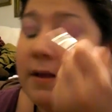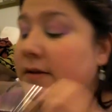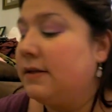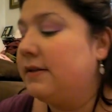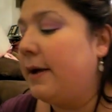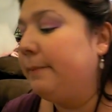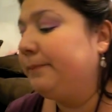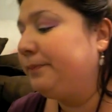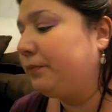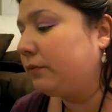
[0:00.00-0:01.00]
So that's that.
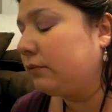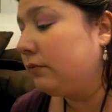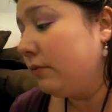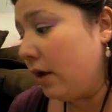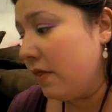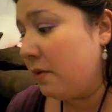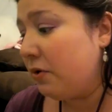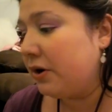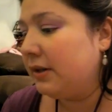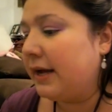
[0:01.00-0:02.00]
Then we're
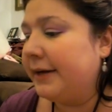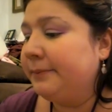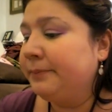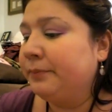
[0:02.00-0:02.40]
going to line.